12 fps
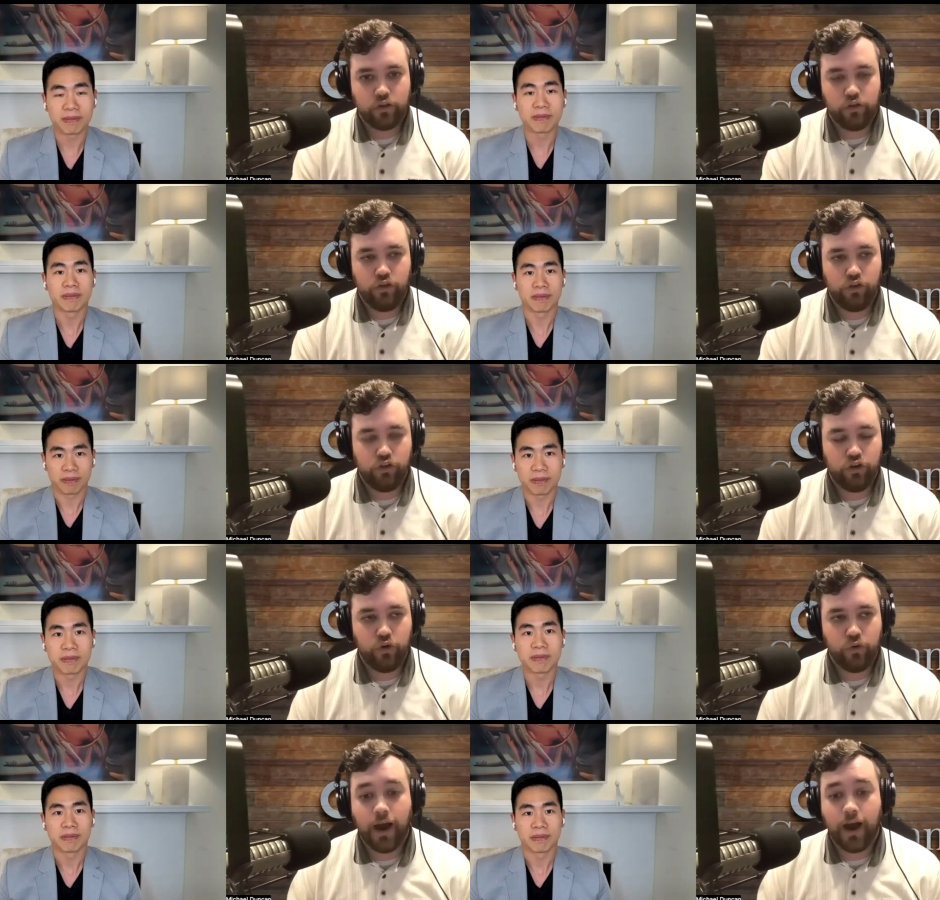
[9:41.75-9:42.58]
Speaker 1: you, you know,
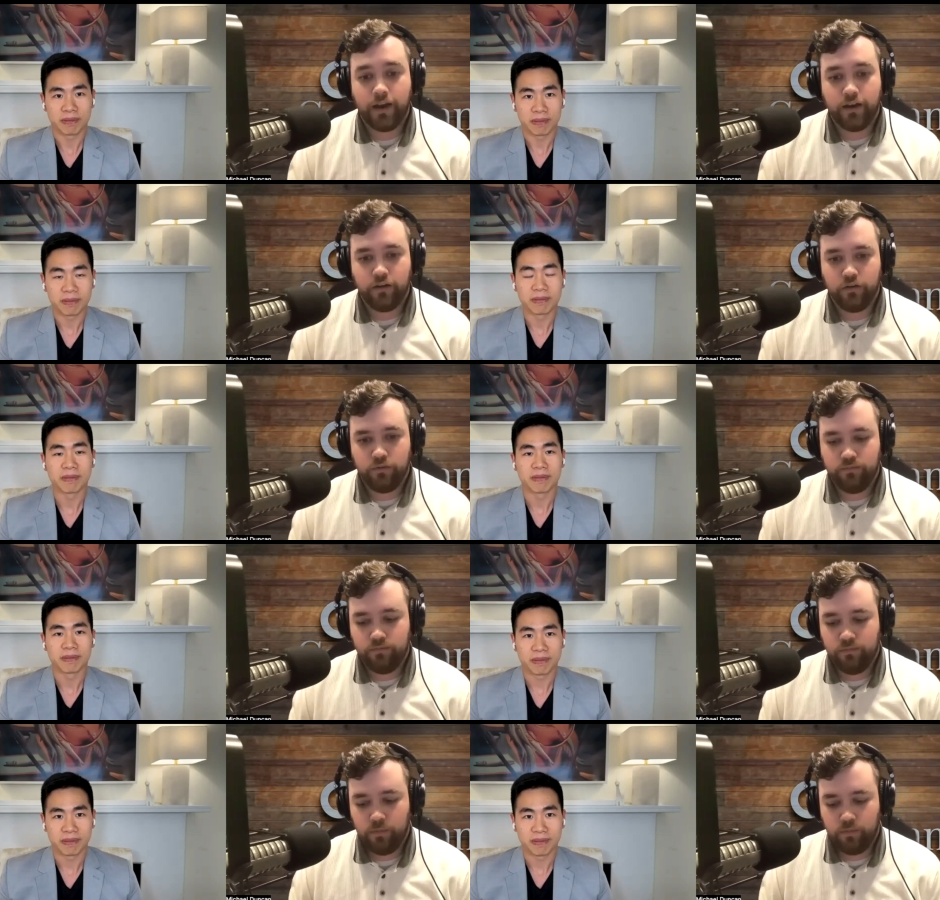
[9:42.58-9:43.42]
not
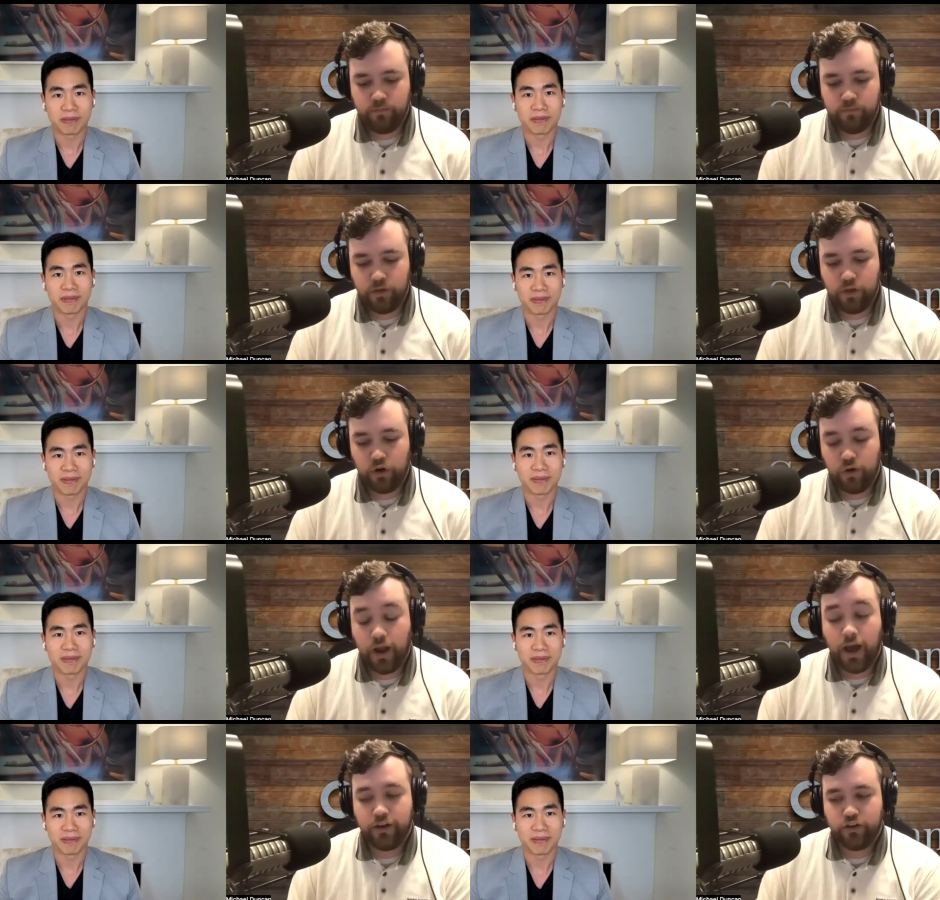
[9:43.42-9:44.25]
you know
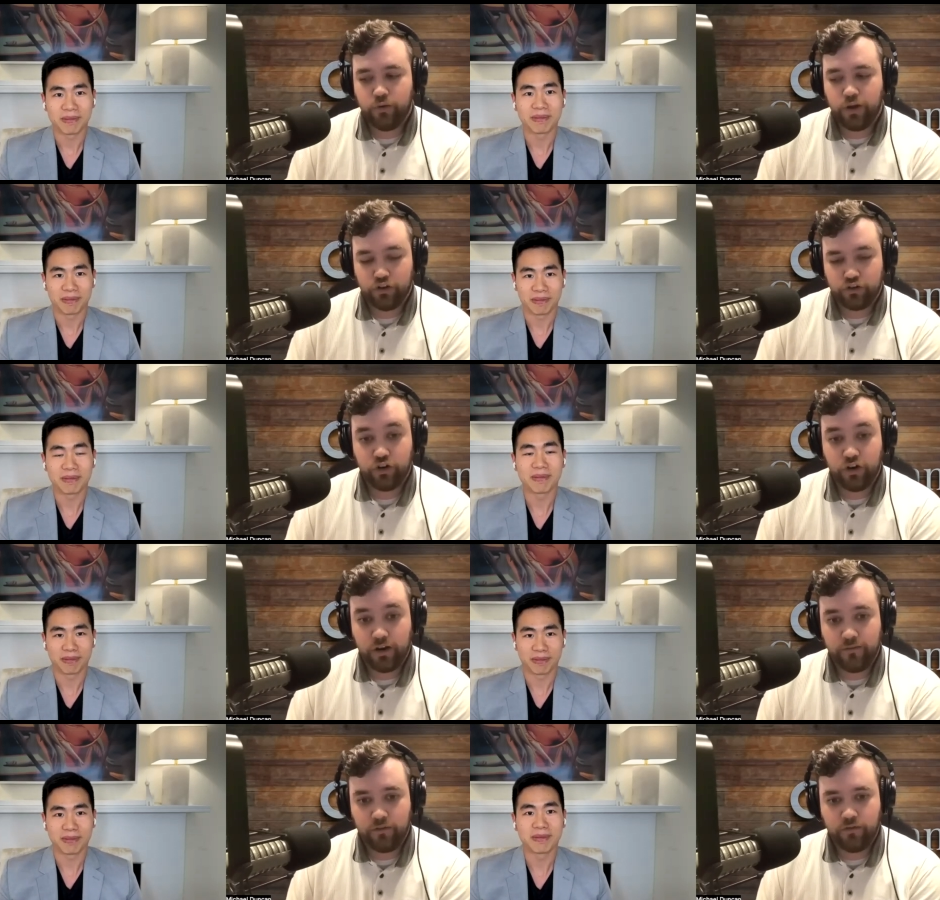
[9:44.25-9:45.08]
not doing
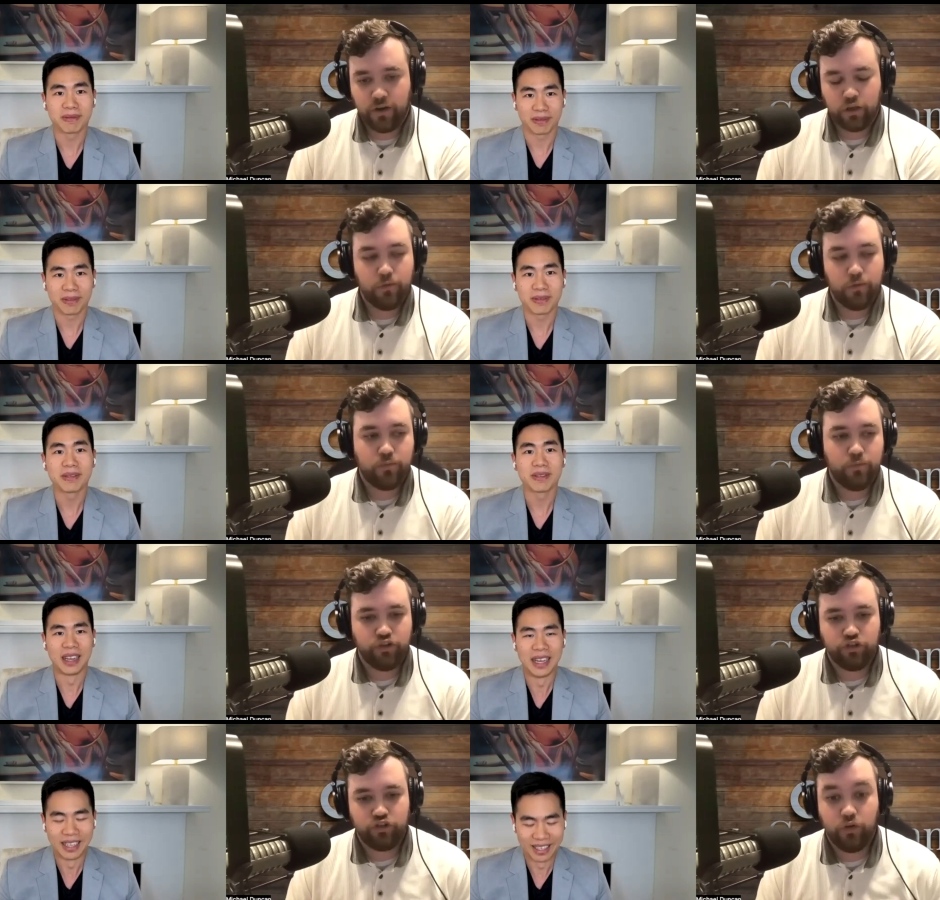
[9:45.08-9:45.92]
alternative investments but
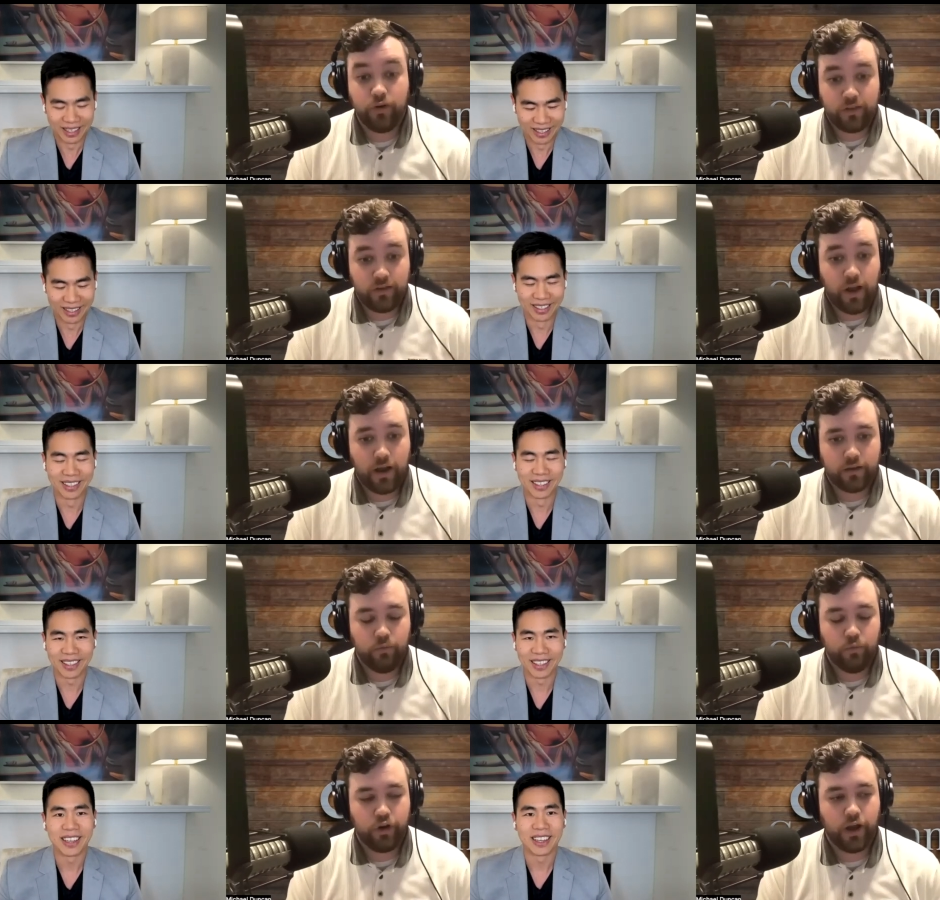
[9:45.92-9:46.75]
just doing stocks
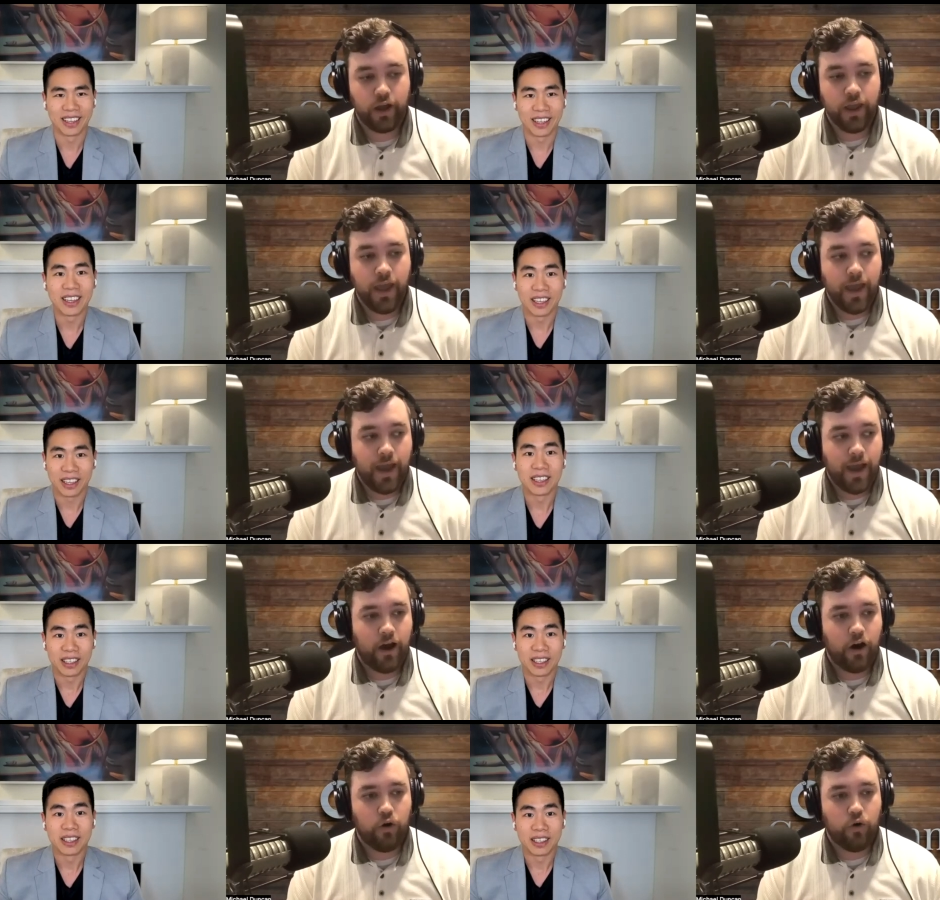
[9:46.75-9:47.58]
and whatnot
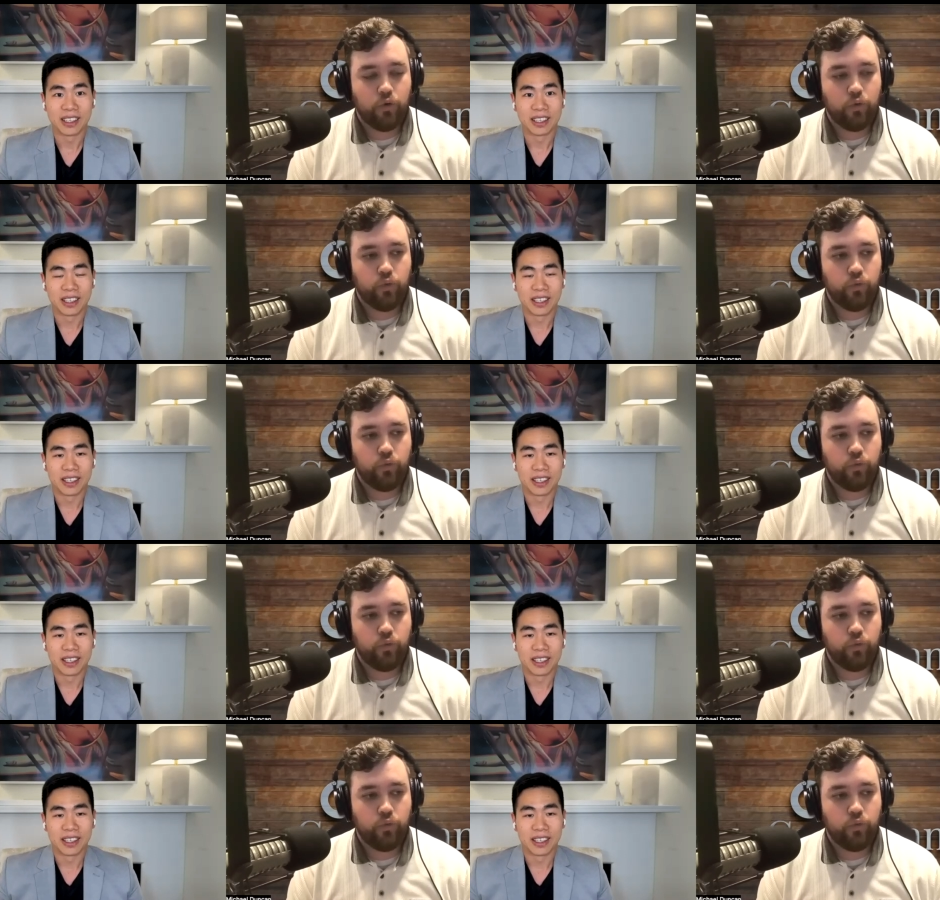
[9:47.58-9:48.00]
how